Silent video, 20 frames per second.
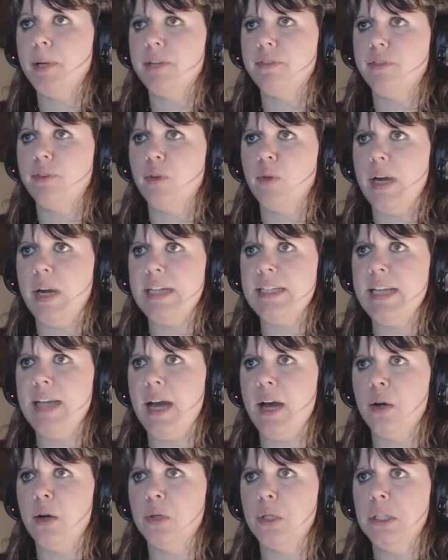But for right
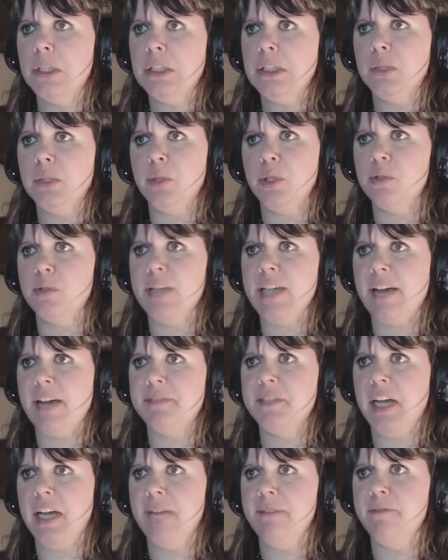now, we don't
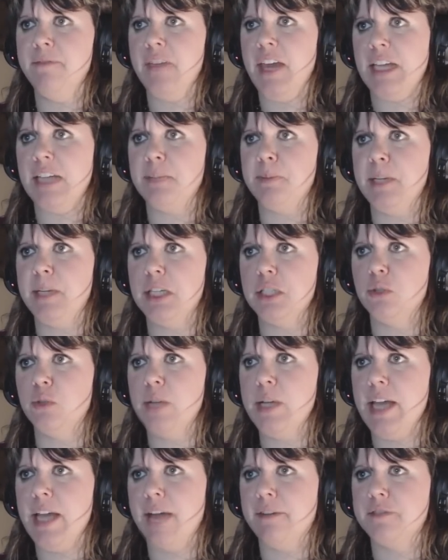have time for that because
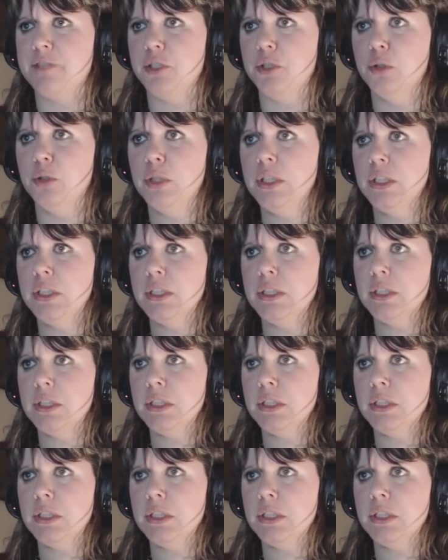we have to